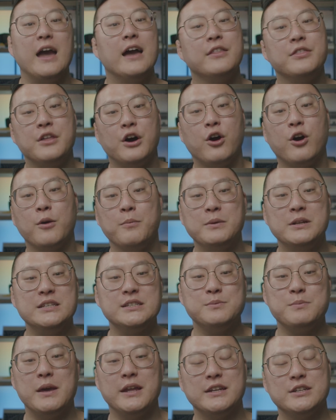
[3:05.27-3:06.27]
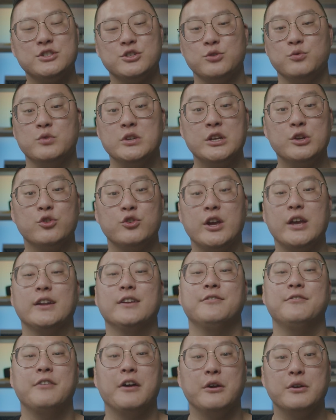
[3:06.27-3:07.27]
and the Harmonies managed to recreate
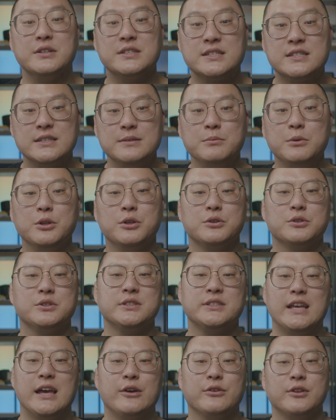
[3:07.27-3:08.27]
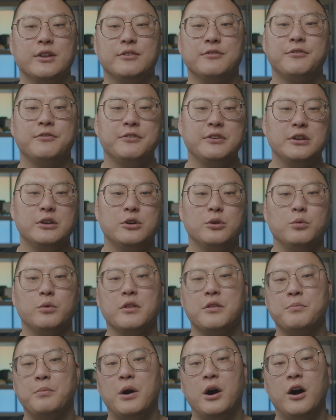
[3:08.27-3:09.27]
a very similar sound and feel
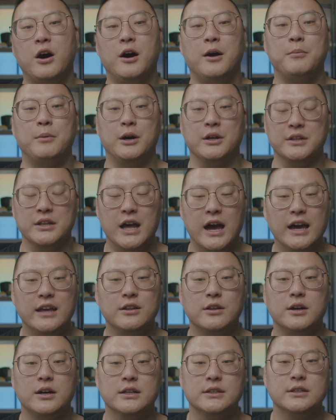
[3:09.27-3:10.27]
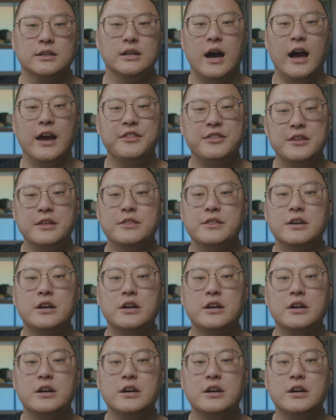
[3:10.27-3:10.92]
with palm on nylon. I think the